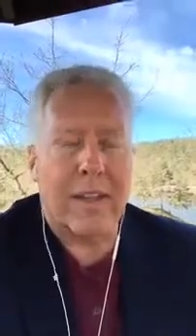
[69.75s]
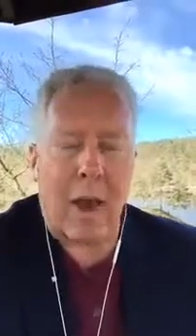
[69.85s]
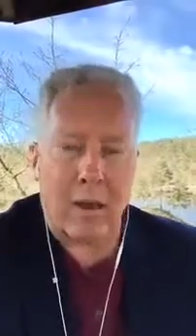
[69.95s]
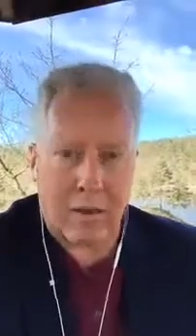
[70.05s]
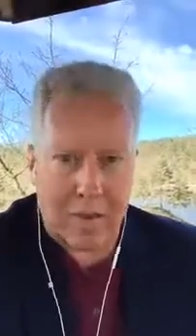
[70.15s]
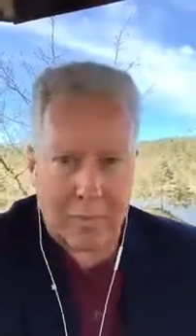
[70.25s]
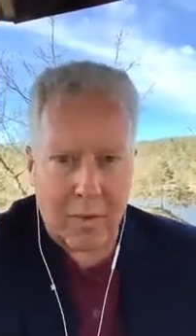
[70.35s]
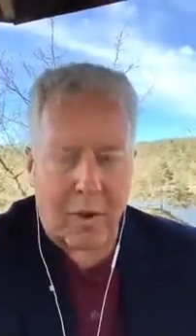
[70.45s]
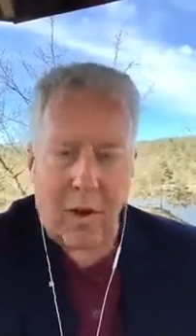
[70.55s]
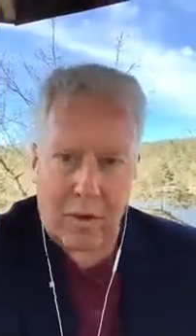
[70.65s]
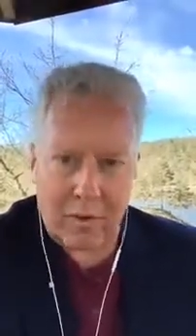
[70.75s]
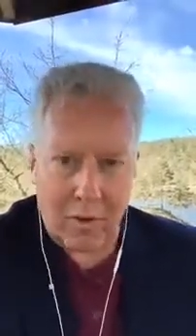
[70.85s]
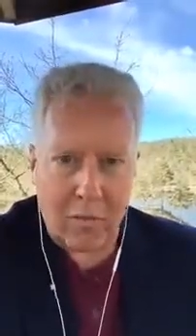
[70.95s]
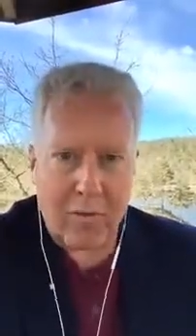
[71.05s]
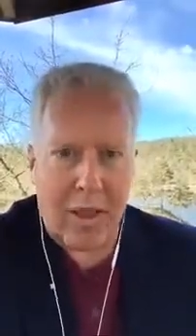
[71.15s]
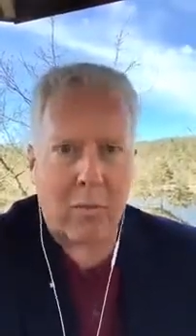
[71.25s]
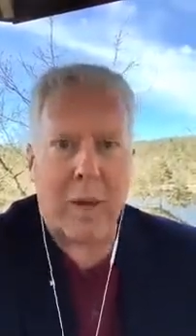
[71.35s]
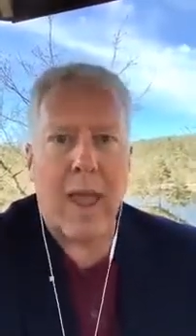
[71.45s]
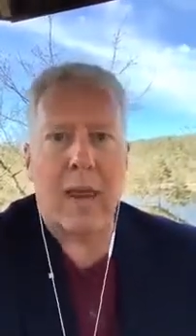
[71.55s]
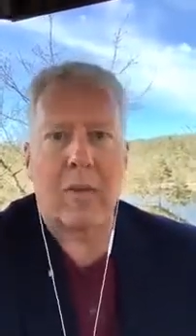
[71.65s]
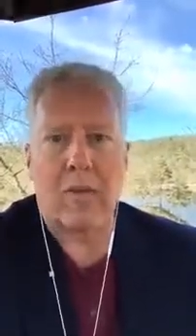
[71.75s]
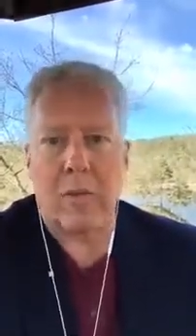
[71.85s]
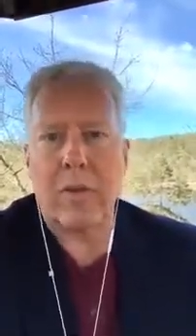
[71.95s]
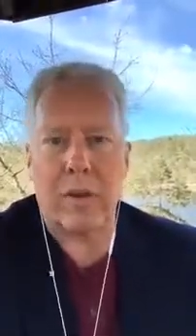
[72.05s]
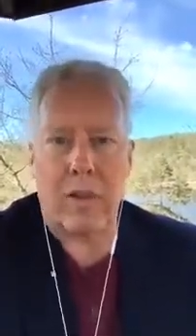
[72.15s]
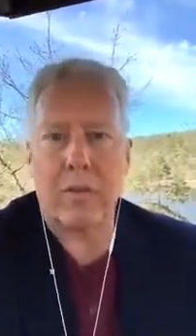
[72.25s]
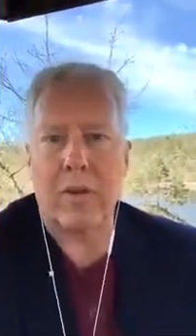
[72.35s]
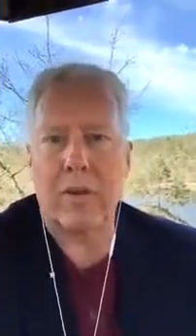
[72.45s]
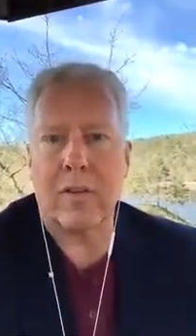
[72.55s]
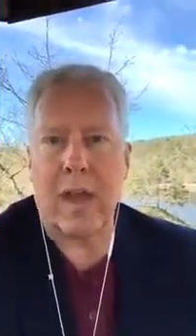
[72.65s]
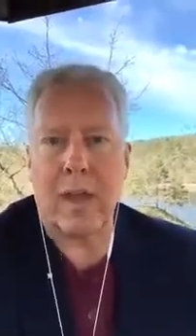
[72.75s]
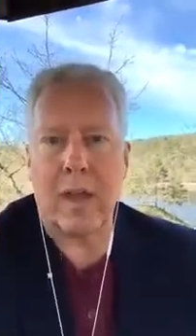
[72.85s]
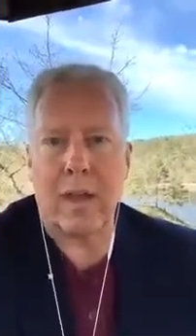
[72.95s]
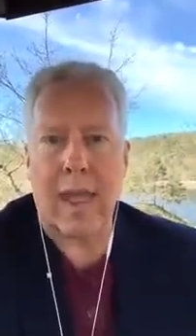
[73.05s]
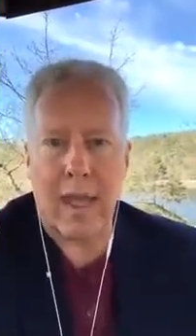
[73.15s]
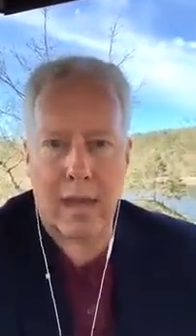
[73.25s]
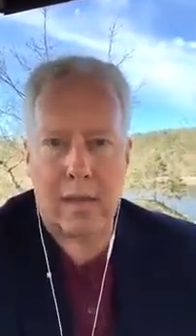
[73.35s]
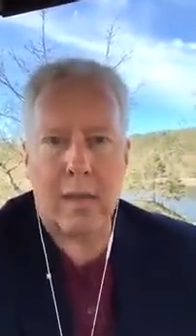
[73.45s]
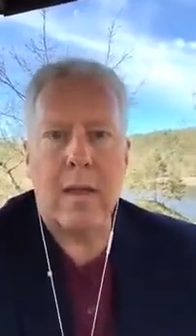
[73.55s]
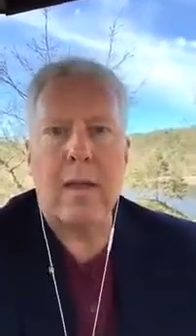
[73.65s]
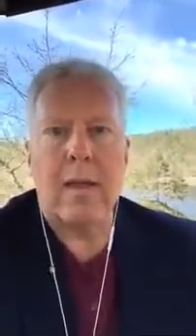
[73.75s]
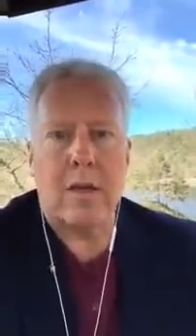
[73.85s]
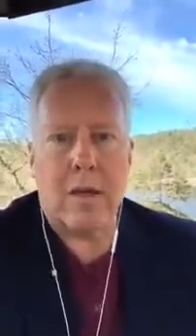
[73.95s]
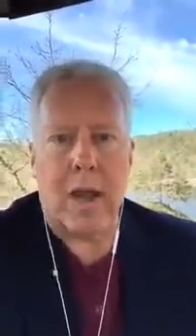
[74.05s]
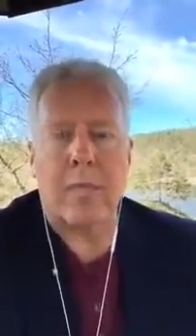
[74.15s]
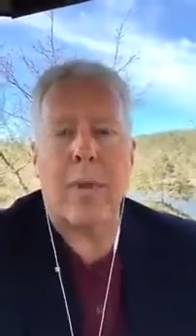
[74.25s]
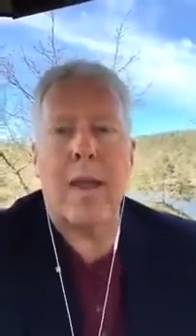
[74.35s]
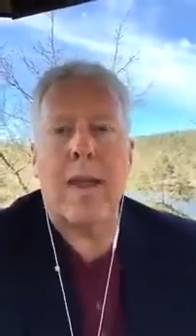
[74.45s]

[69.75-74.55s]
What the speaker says: our sofa, and we had our sofa and love seat set in an L shape.